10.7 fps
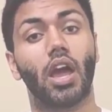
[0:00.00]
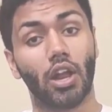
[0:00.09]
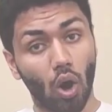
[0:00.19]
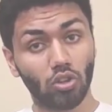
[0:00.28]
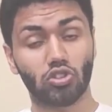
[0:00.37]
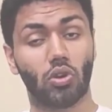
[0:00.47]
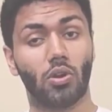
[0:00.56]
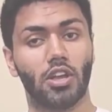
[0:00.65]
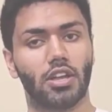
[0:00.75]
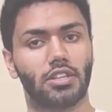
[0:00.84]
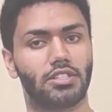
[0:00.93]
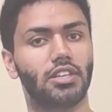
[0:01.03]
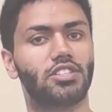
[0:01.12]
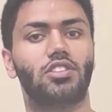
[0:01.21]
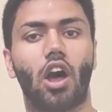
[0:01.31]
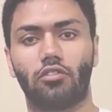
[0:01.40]
And also,
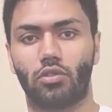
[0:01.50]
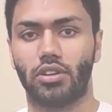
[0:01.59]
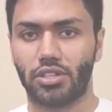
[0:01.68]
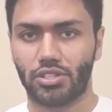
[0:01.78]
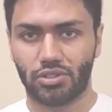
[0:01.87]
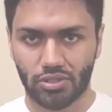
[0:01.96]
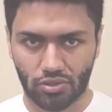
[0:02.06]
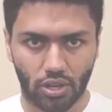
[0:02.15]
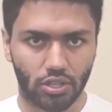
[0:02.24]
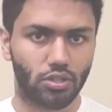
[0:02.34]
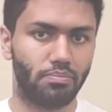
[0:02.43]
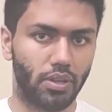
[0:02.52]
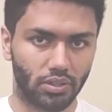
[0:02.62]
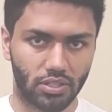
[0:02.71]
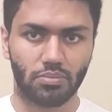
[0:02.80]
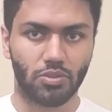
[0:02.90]
since software industry started to
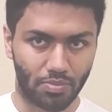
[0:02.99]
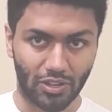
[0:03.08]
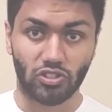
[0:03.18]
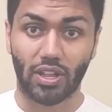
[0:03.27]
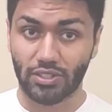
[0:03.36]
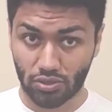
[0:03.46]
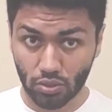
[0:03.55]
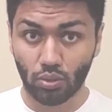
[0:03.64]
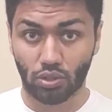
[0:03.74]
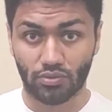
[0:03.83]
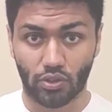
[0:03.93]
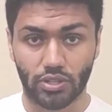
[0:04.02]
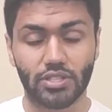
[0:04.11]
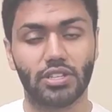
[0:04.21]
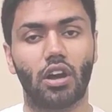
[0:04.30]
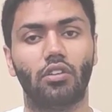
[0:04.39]
build some specialized tools for
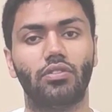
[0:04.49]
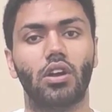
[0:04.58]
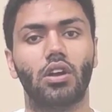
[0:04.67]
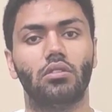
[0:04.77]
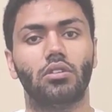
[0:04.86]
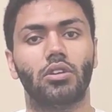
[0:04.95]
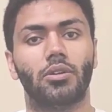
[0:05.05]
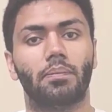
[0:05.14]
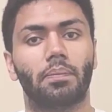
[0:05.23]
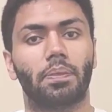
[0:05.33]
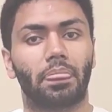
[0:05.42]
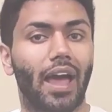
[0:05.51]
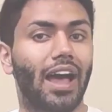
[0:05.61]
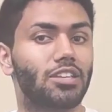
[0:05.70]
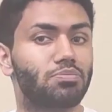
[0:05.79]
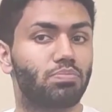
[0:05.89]
itself,
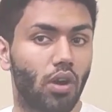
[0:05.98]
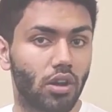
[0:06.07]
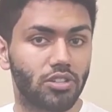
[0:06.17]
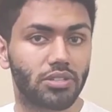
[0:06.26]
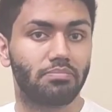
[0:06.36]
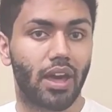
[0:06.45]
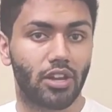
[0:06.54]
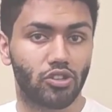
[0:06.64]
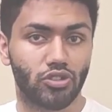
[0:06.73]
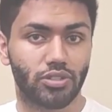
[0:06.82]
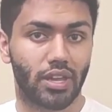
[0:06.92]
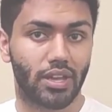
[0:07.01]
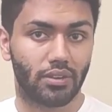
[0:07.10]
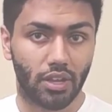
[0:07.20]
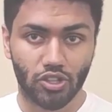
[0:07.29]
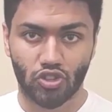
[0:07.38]
as project managers
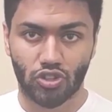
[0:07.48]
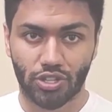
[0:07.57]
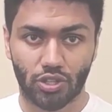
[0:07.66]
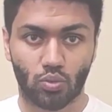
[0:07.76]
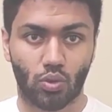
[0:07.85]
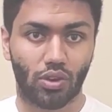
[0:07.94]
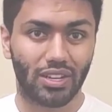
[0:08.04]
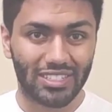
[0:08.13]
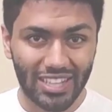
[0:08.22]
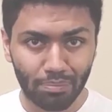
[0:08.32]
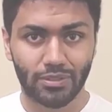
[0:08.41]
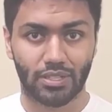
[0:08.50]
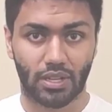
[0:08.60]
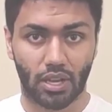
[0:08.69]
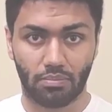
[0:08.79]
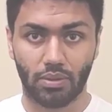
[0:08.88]
and engineers were
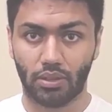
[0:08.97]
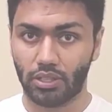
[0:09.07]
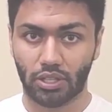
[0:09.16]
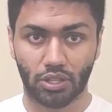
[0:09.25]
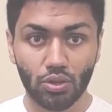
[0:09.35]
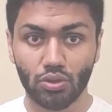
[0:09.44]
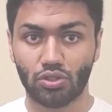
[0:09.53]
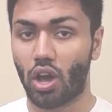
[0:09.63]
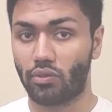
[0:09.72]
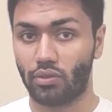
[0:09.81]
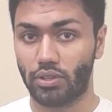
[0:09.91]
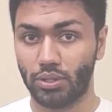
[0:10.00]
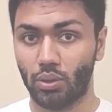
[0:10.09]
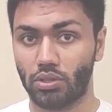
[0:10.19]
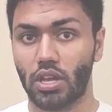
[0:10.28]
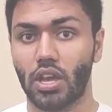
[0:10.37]
adept at building new software
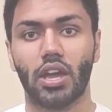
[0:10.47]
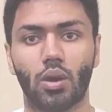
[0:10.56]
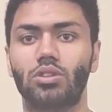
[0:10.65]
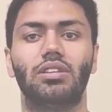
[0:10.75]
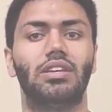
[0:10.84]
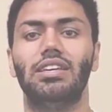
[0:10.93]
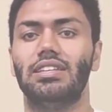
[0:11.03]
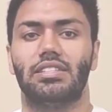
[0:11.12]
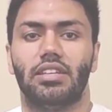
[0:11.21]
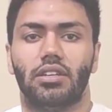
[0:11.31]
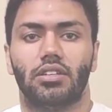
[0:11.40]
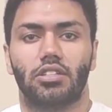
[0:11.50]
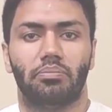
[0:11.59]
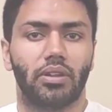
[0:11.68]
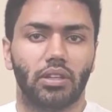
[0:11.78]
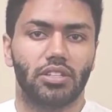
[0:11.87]
tools, it was easy to
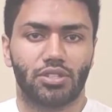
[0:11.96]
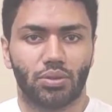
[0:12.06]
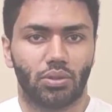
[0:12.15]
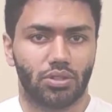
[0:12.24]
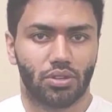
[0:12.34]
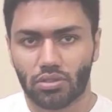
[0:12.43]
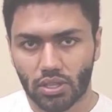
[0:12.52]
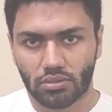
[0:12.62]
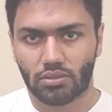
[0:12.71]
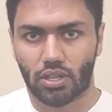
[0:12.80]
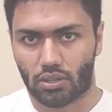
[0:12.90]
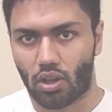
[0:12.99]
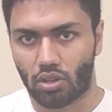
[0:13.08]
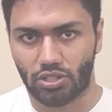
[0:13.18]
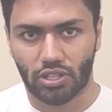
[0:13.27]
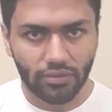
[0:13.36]
build these tools using
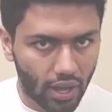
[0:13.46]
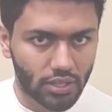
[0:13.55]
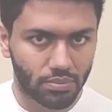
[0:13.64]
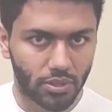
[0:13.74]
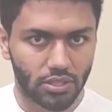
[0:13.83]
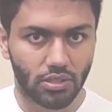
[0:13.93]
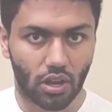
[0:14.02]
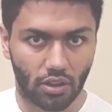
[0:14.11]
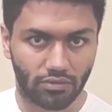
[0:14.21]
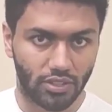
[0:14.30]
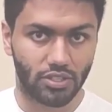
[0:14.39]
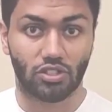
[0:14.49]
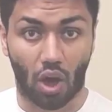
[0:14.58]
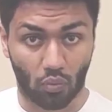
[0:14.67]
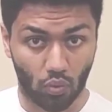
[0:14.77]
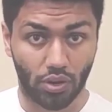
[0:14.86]
technology advancements of the
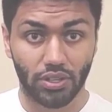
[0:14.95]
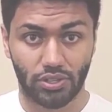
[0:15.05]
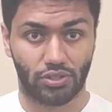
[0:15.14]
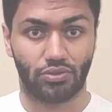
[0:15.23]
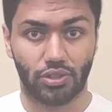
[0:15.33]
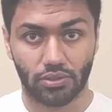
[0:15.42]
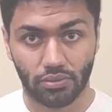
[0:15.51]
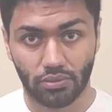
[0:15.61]
software industry.